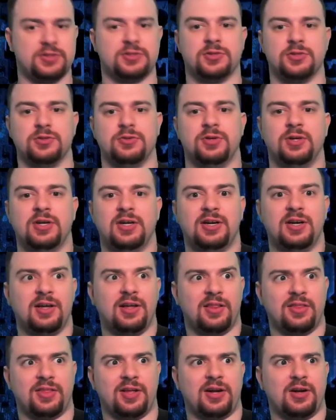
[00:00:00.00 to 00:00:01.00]
two.
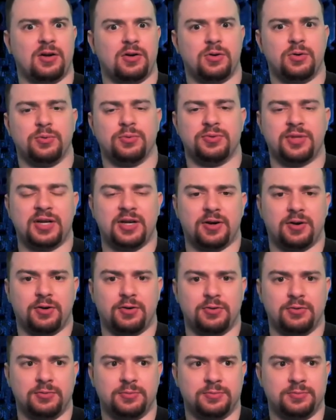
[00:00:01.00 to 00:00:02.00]
That old
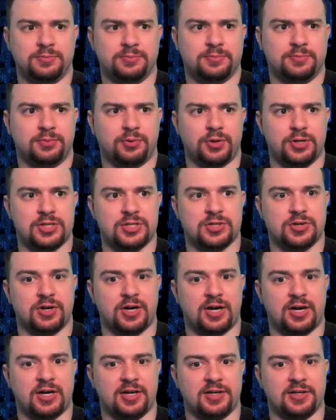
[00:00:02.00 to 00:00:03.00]
Dell, pretty sure
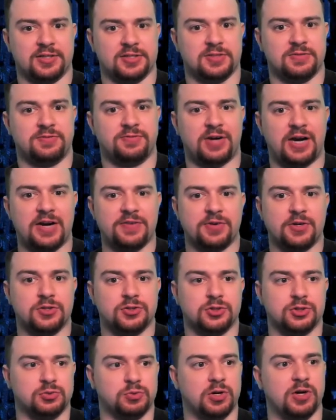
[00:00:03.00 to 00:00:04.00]
has
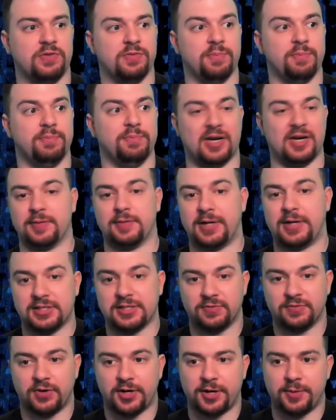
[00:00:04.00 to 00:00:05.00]
512 megabytes
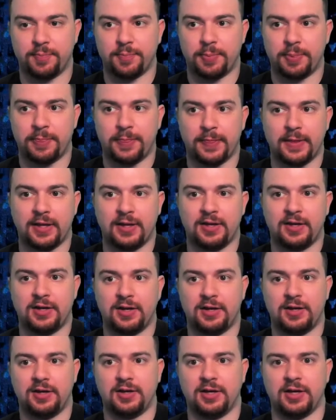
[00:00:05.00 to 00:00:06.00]
of RAM,
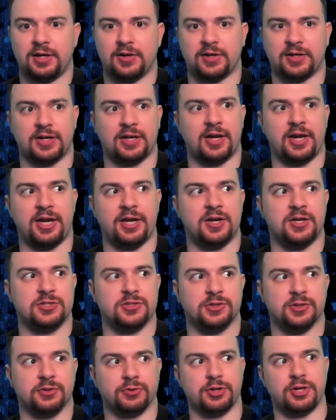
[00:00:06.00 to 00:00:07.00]
like an
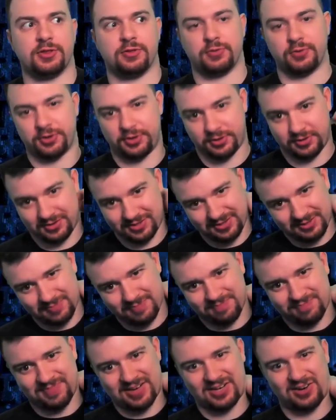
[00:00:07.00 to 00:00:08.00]
833
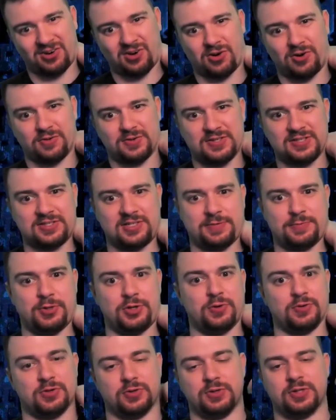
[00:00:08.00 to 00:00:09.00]
megahertz
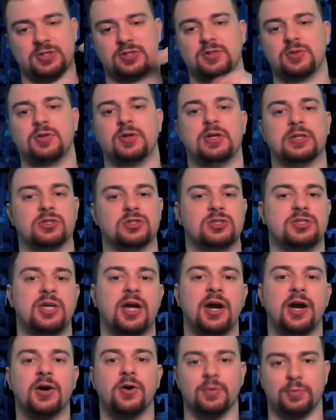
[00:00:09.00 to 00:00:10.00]
CPU. So it's it's
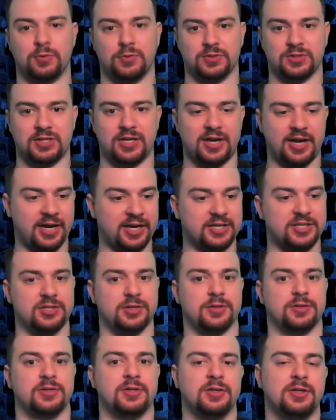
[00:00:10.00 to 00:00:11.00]
terrible. It's
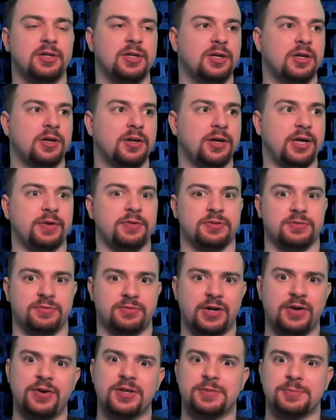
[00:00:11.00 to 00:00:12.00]
ancient. It was
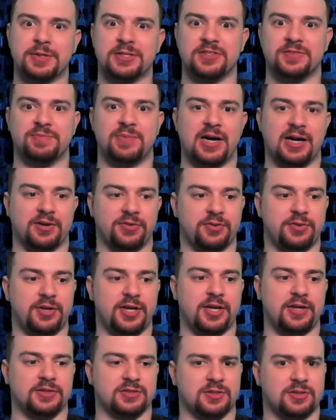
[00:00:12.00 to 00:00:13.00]
very expensive back in the day
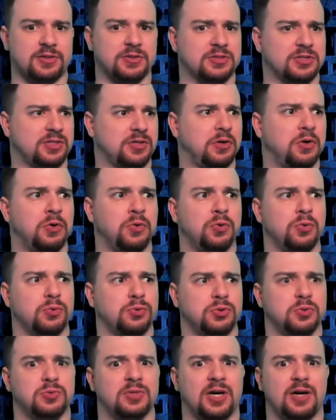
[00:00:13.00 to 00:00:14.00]
because I think it was like old
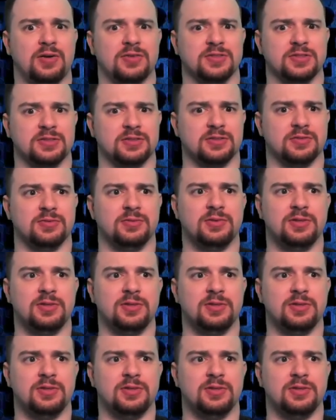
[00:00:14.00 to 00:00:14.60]
2000,